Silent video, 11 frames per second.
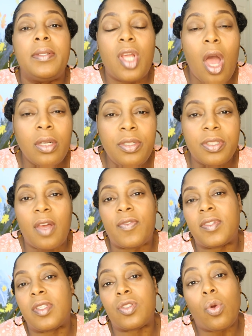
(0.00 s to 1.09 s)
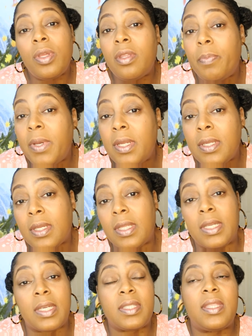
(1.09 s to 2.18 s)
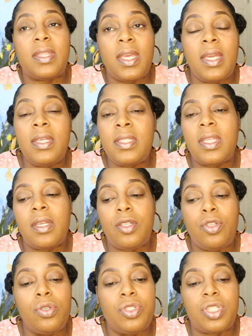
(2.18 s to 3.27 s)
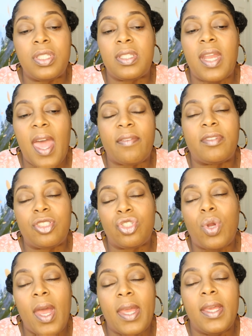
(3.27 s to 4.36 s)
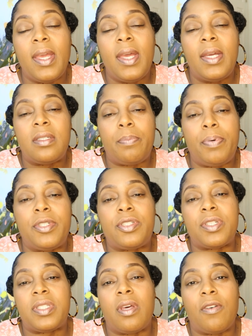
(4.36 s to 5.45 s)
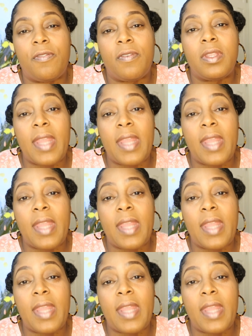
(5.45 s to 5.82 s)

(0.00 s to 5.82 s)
doctor's offices, orthopedic clinics, things that you just have to try to put yourself,